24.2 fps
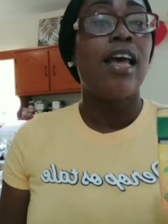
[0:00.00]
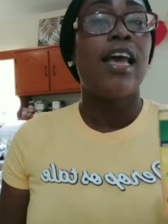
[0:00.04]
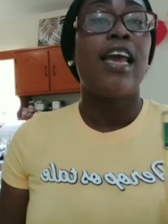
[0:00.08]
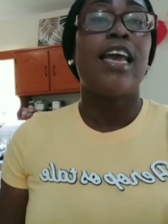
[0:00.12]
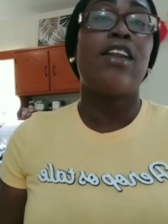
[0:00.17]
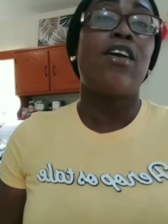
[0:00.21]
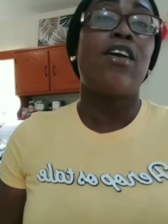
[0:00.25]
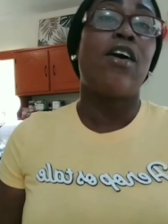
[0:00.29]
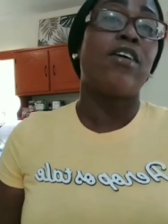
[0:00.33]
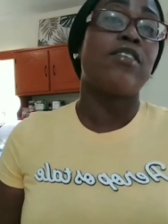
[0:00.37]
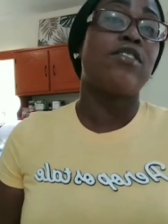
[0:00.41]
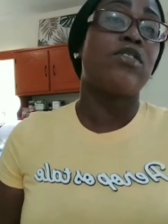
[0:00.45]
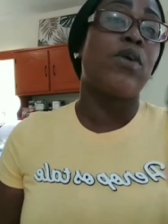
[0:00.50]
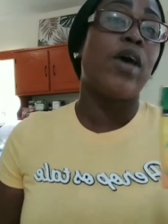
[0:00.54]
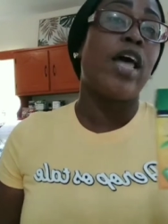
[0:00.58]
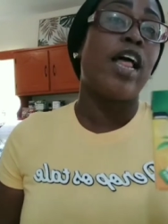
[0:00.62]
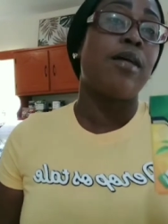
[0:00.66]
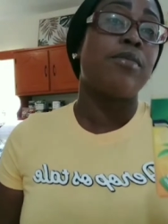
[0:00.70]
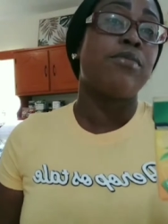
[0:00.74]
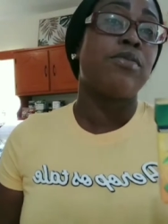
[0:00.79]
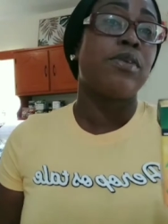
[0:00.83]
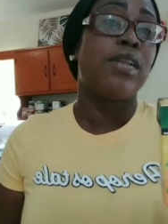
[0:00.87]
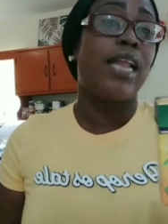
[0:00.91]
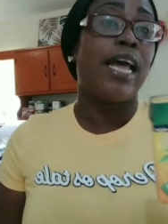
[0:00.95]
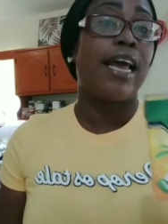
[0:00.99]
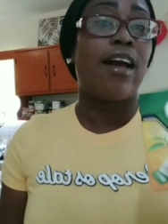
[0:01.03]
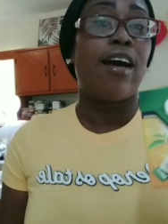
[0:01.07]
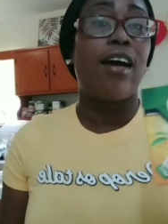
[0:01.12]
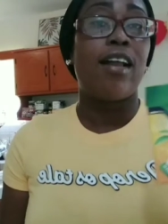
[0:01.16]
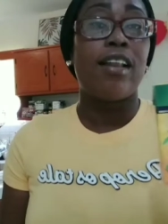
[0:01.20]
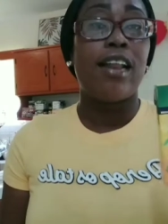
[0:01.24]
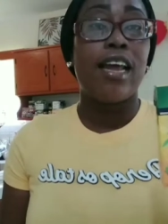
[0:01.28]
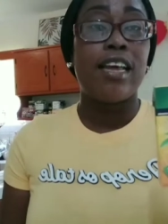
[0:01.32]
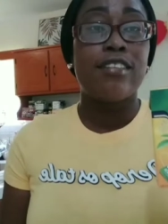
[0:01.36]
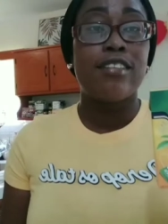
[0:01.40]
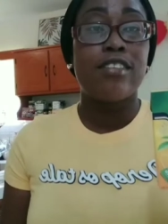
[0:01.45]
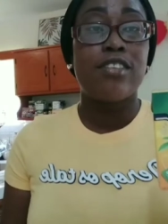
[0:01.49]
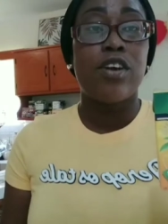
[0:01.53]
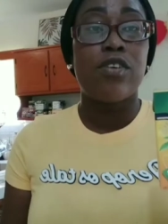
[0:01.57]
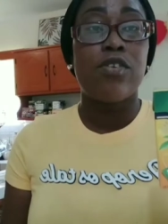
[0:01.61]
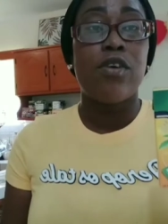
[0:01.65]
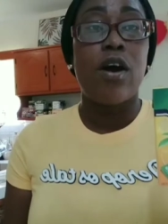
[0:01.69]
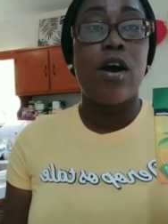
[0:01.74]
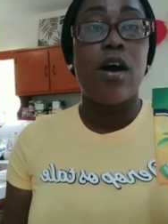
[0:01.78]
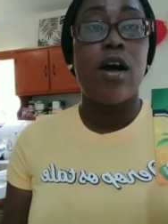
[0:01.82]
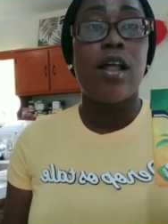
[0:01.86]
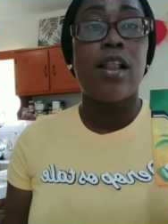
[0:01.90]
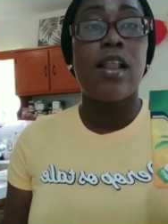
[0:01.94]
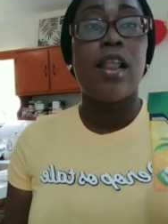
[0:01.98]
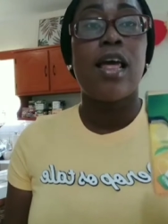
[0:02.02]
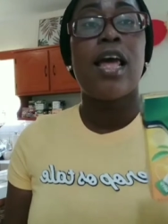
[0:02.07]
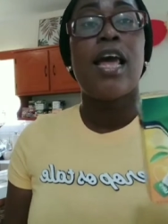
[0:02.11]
It also helps with like cholesterol.